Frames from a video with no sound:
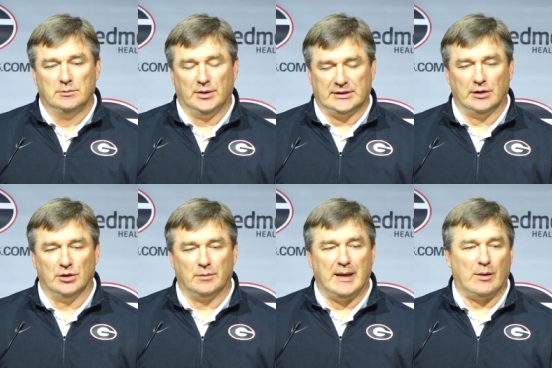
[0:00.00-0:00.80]
but they'll
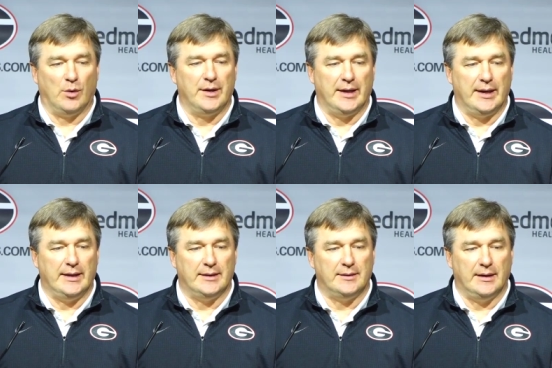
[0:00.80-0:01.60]
look back one
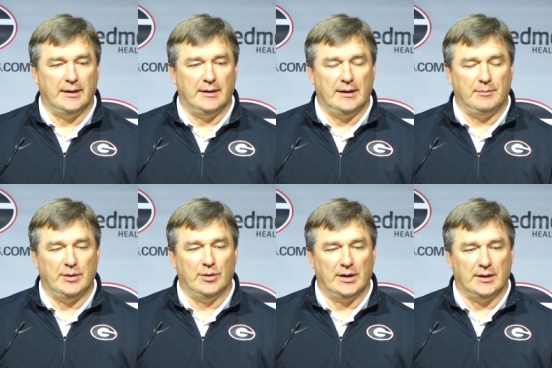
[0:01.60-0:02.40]
day and, and, and
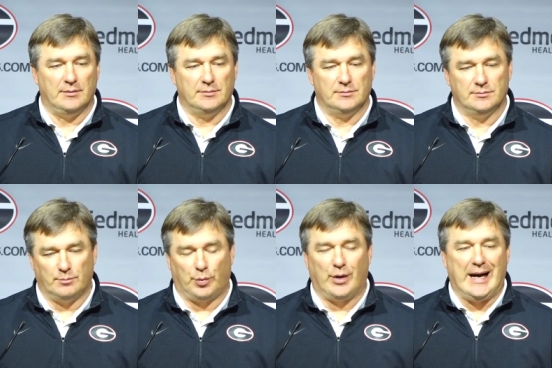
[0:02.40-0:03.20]
be really
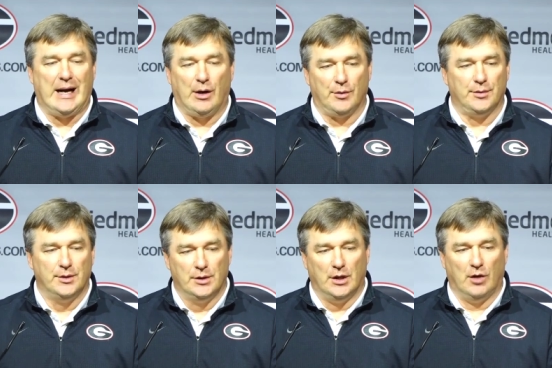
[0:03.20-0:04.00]
proud
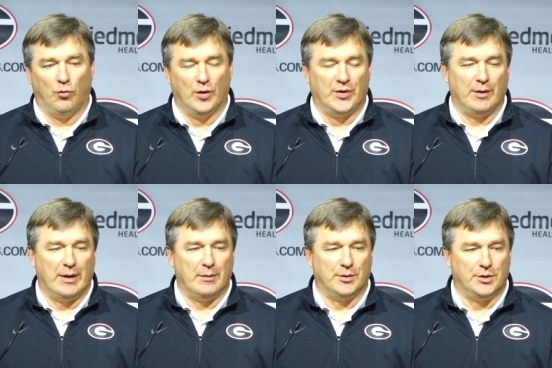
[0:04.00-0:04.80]
of what they
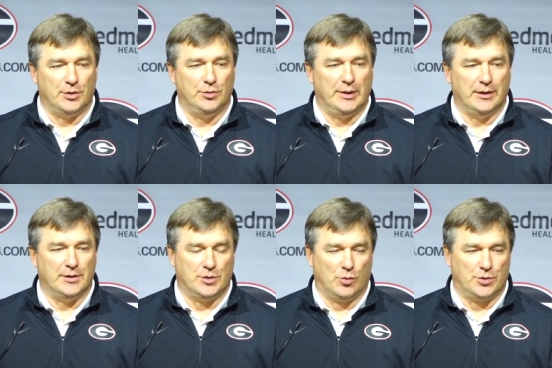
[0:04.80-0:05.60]
were able to do here
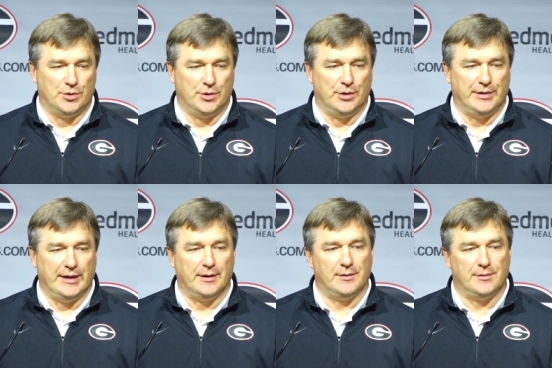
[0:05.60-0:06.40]
at Georgia during
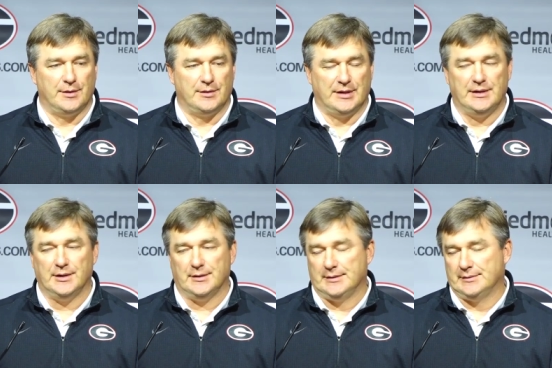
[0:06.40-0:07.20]
their, their
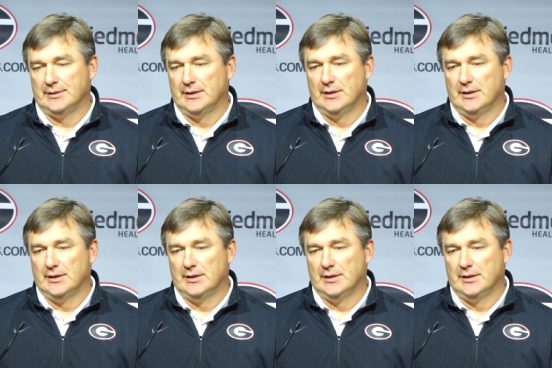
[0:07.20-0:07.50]
tenure. And